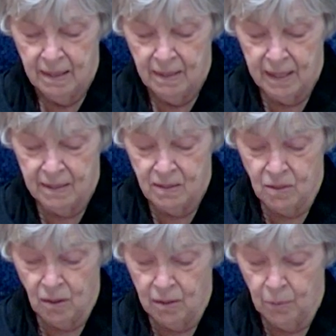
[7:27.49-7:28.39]
That's
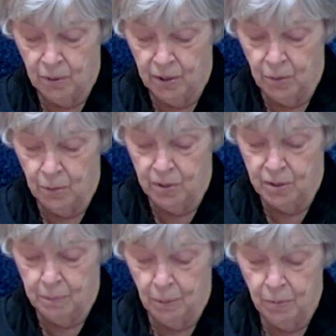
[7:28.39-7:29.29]
not where you were
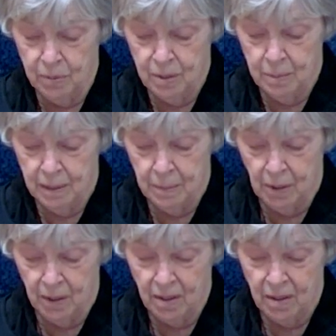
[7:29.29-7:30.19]
supposed to be, Mark.